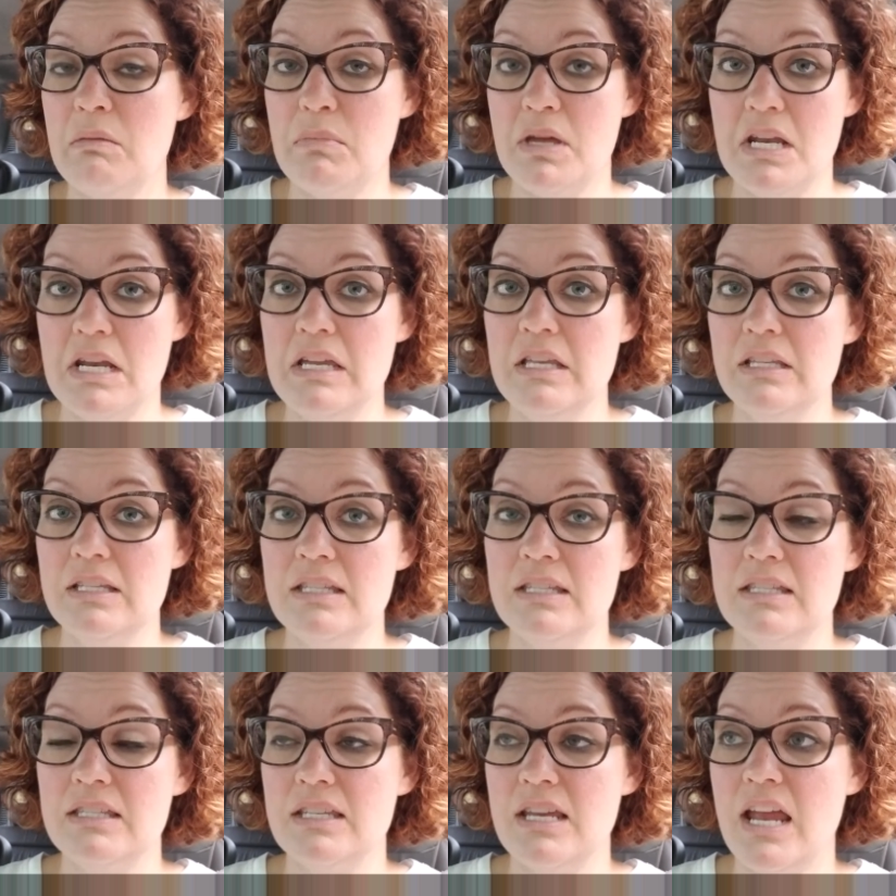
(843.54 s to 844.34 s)

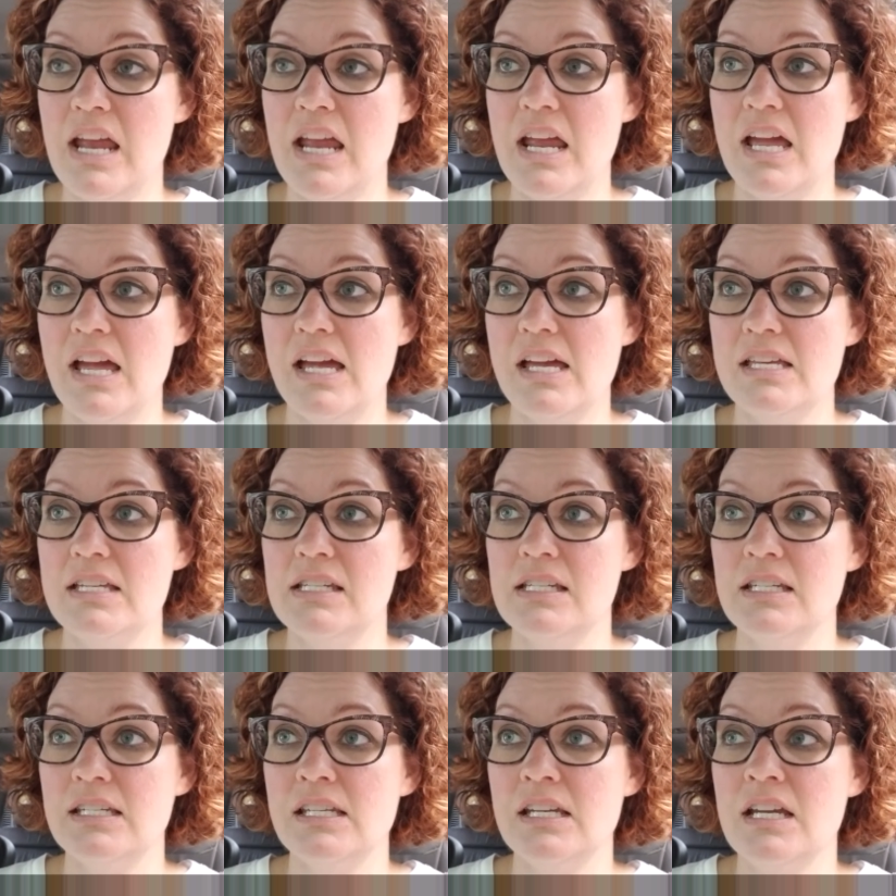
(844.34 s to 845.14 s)
minutes
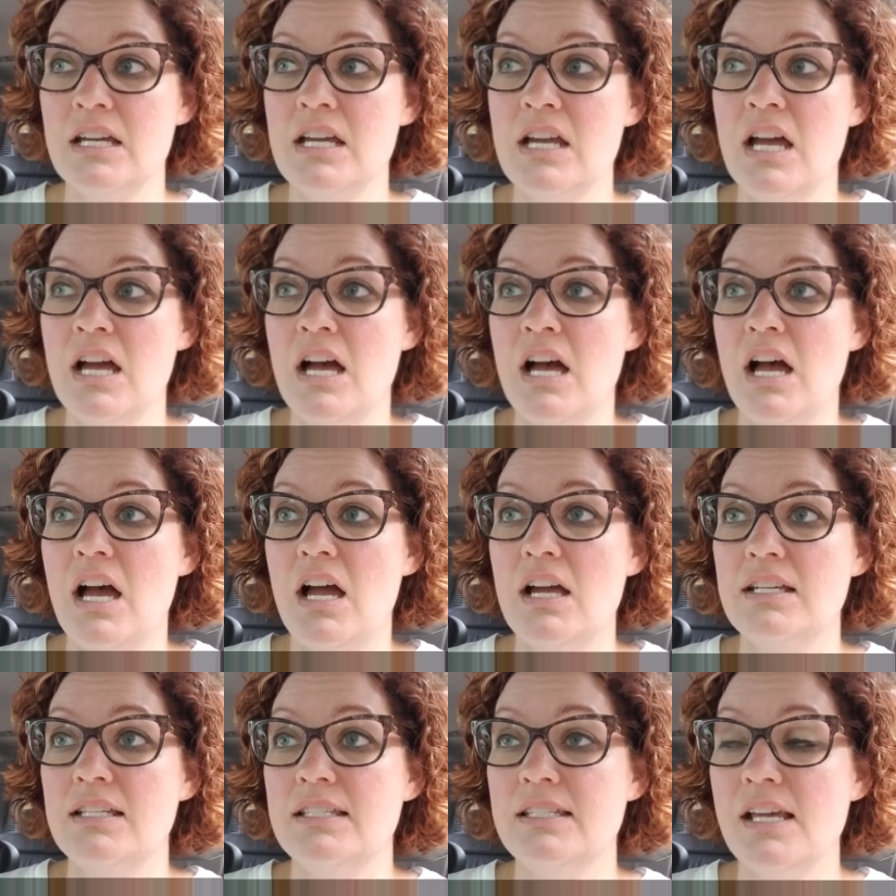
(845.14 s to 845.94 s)
and
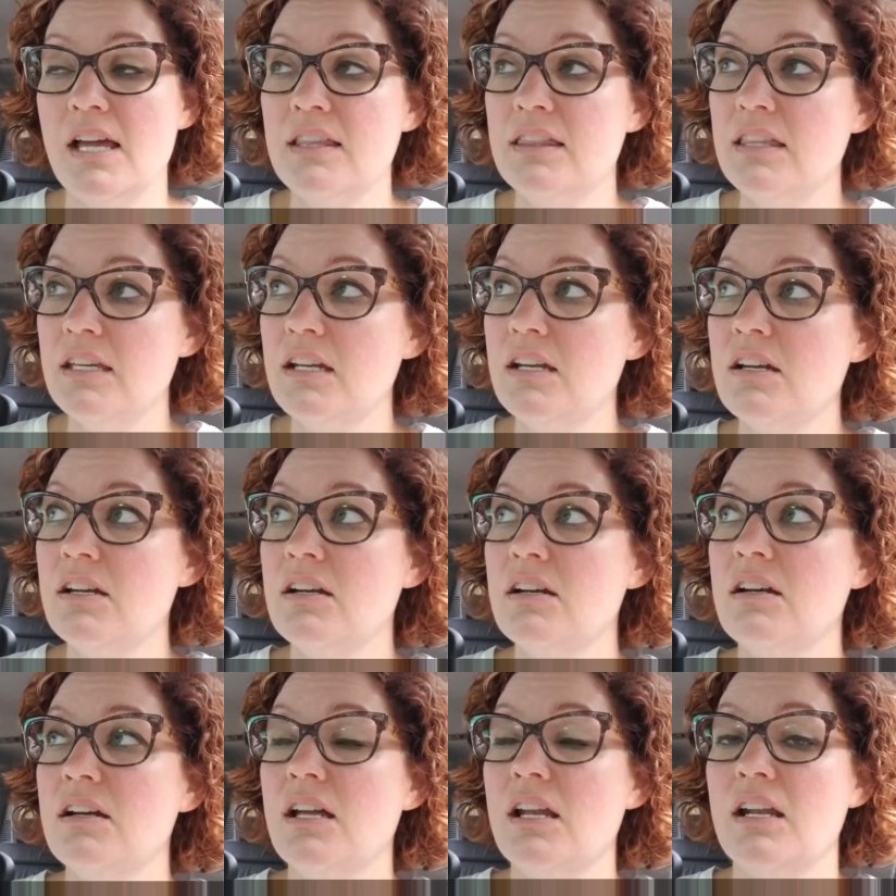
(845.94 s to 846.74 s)
I sat
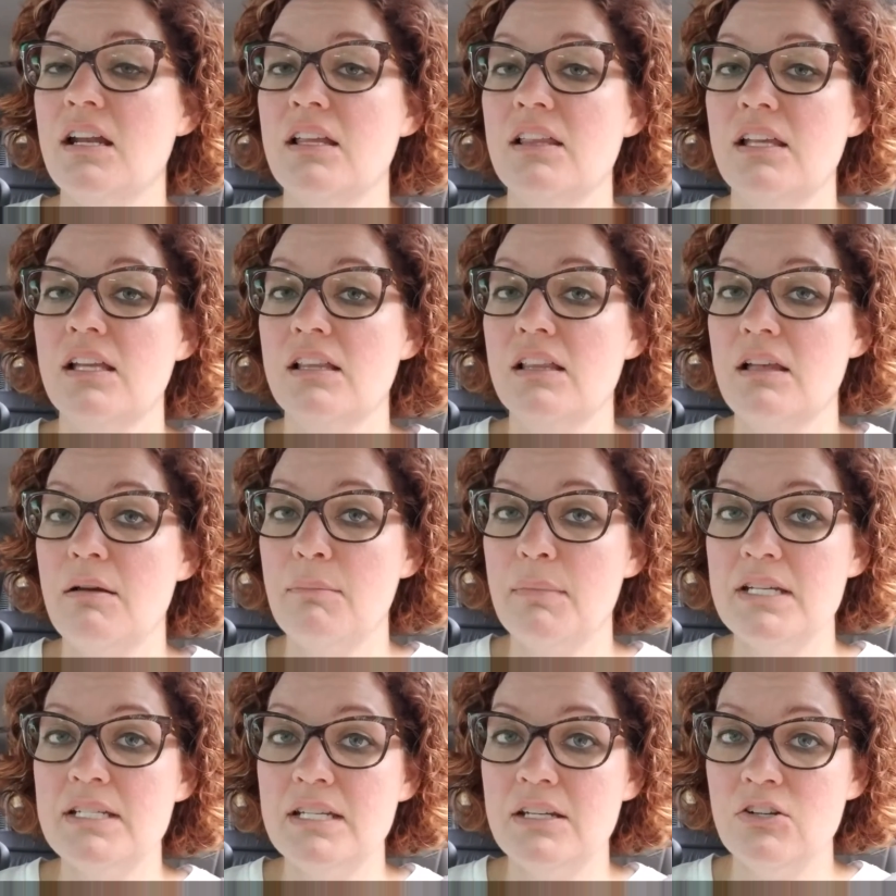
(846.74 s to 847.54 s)
there and I like let
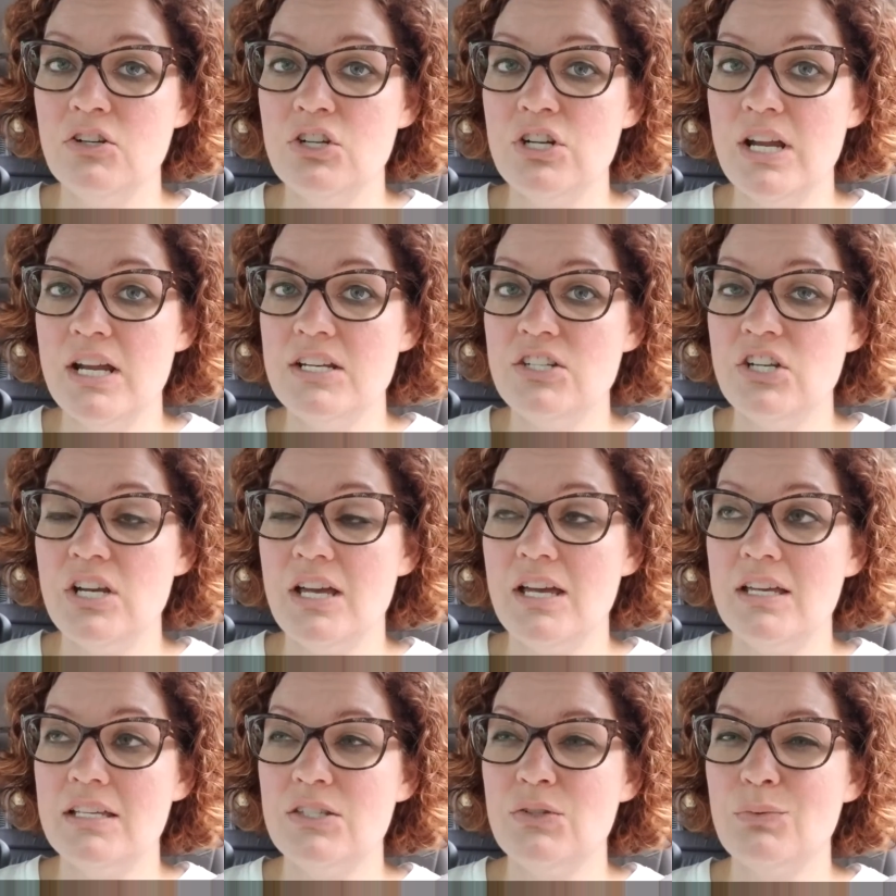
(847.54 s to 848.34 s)
my dinner
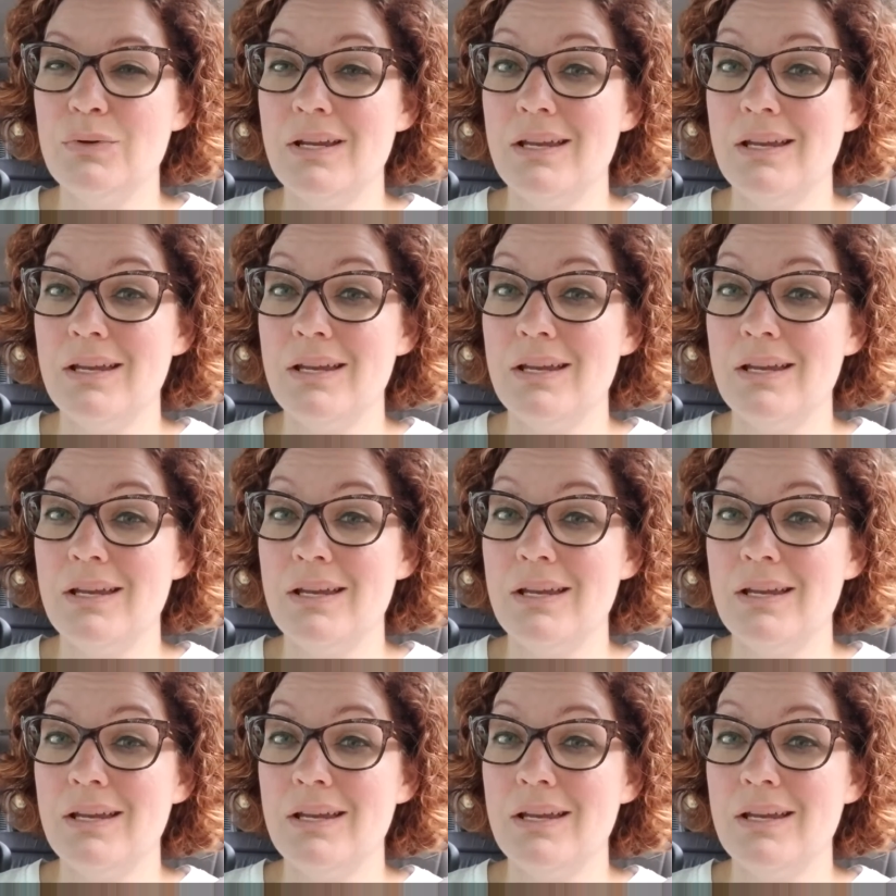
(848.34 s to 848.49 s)
digest.